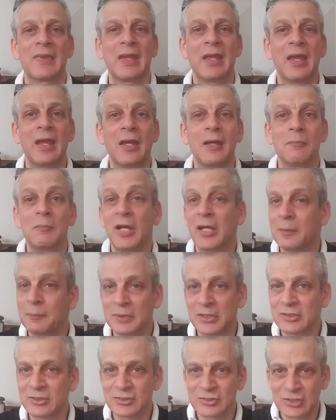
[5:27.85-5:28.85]
and my
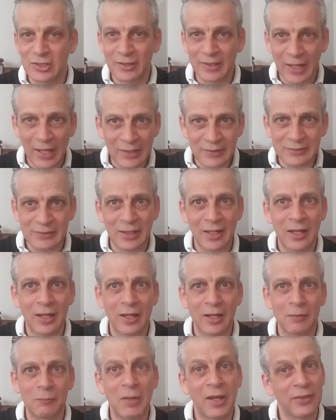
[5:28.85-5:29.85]
opinions on that
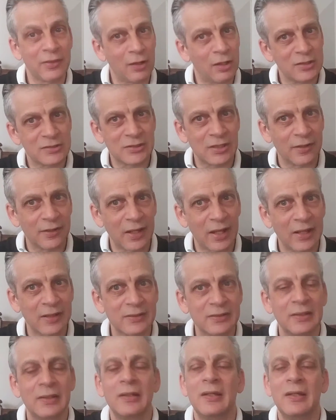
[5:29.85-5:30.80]
and my thoughts on that.